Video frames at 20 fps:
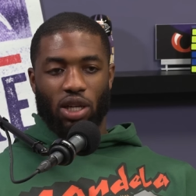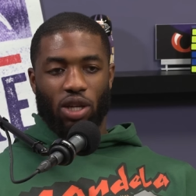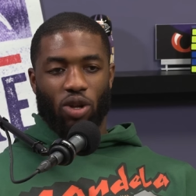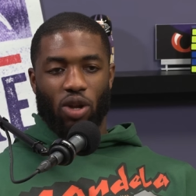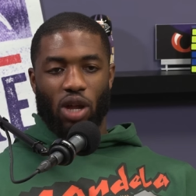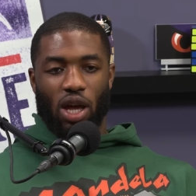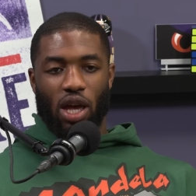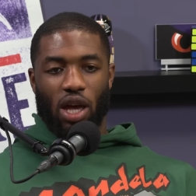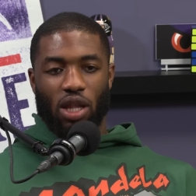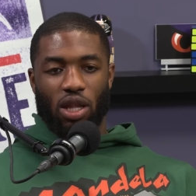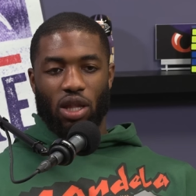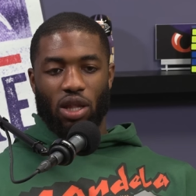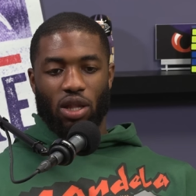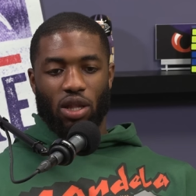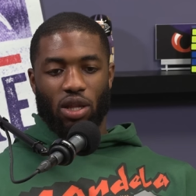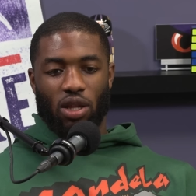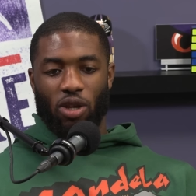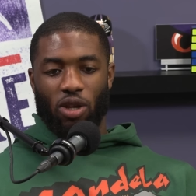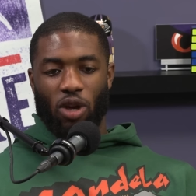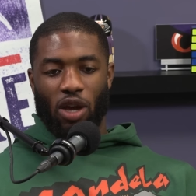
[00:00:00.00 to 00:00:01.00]
you know, I,
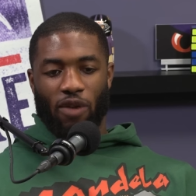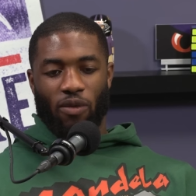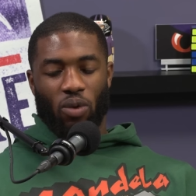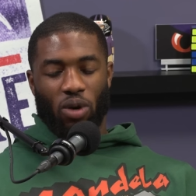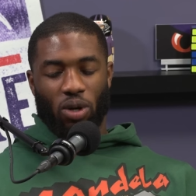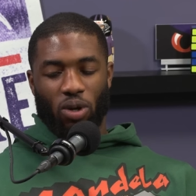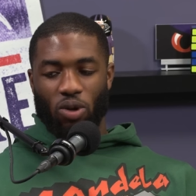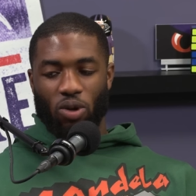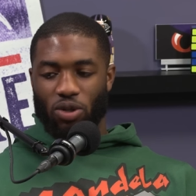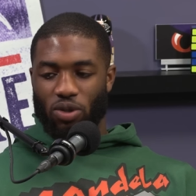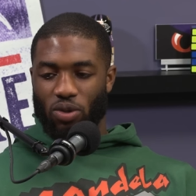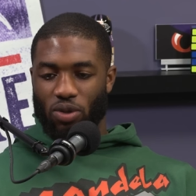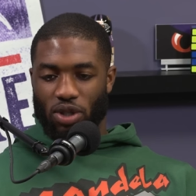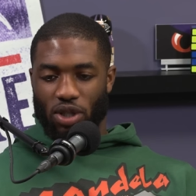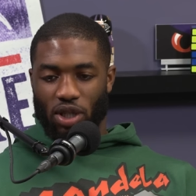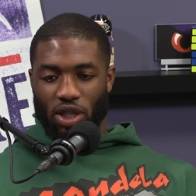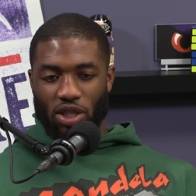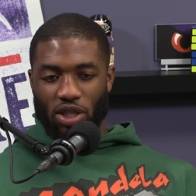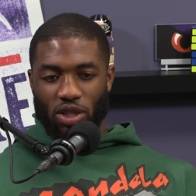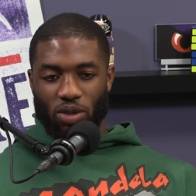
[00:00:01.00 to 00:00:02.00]
everyone goes through
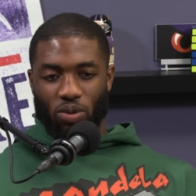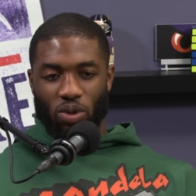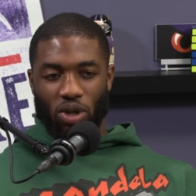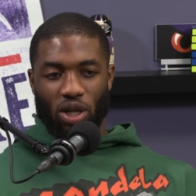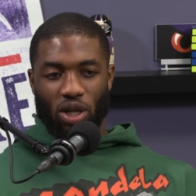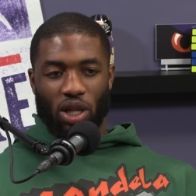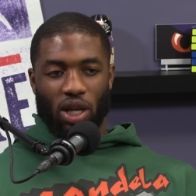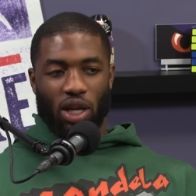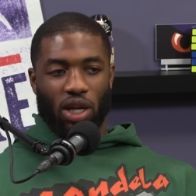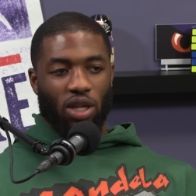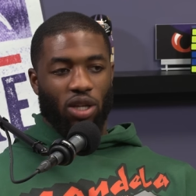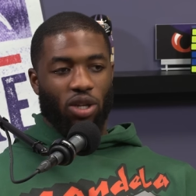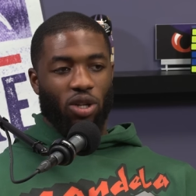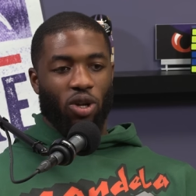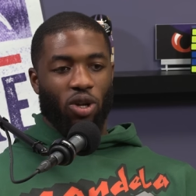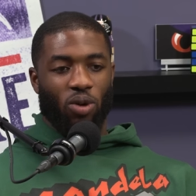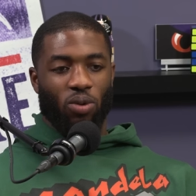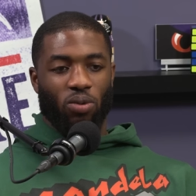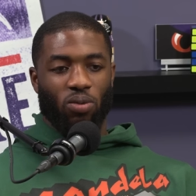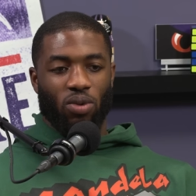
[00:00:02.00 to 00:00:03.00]
seasons where, like, you
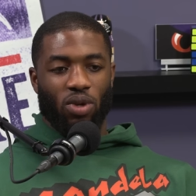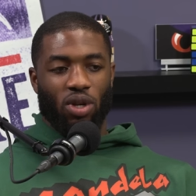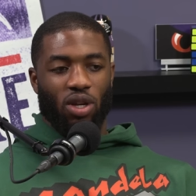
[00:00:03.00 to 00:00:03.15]
know,